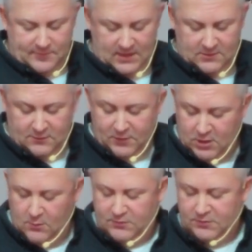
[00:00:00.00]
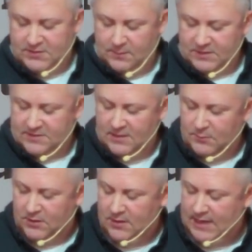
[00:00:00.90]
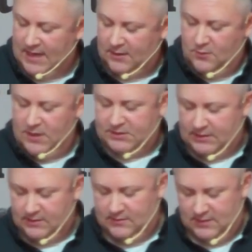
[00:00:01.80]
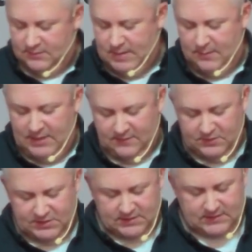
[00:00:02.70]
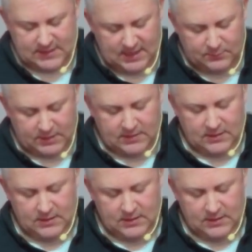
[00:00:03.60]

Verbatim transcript: So if you're going through something similar, I got a question, maybe even just a statement.